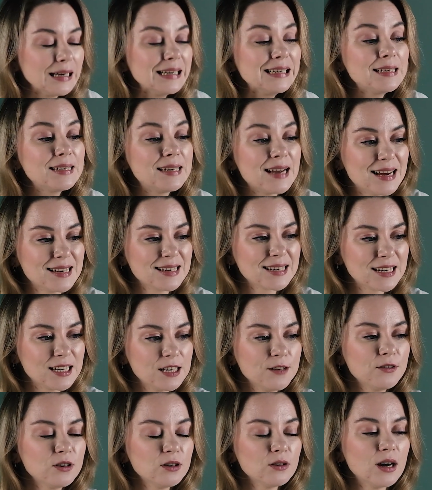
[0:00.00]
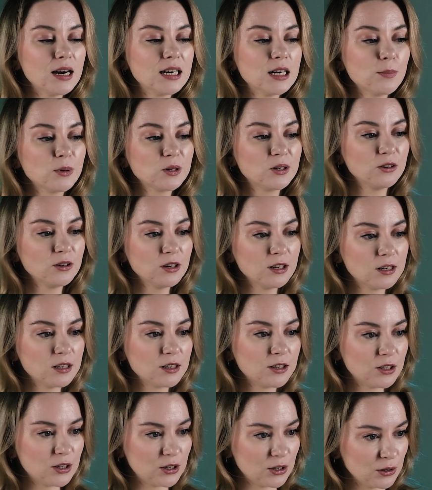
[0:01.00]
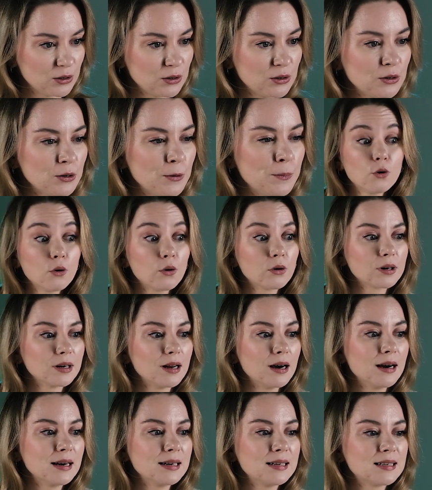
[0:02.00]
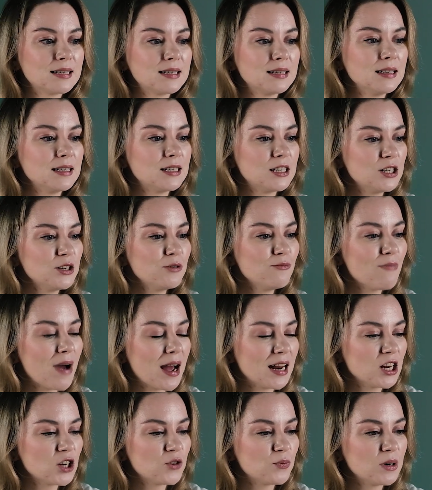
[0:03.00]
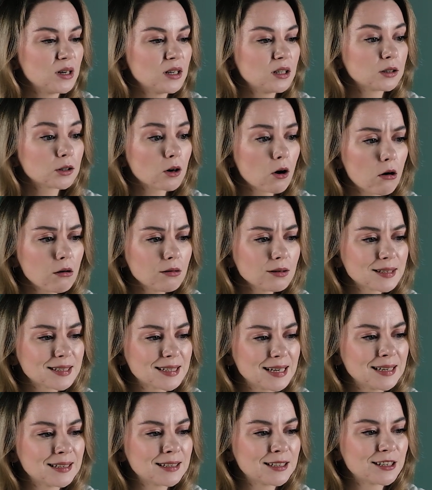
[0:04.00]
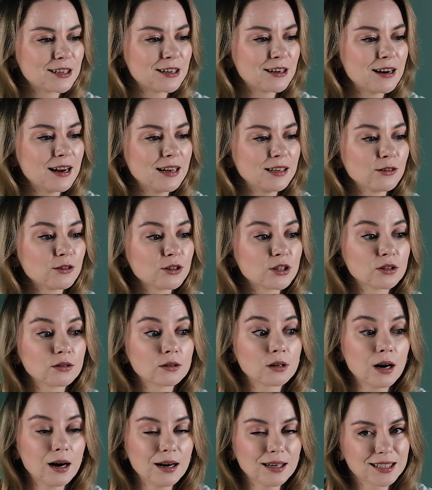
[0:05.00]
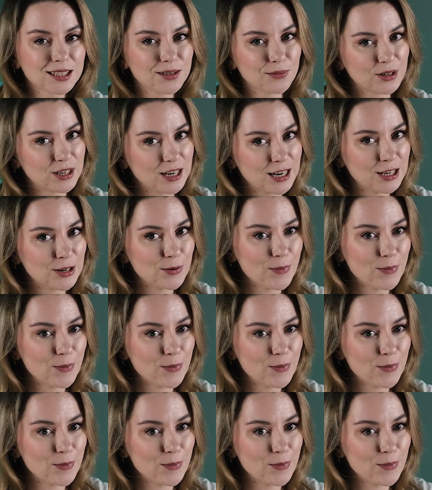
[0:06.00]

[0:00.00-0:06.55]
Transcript: It does give you an opportunity to organize the team management, call center, and also customer data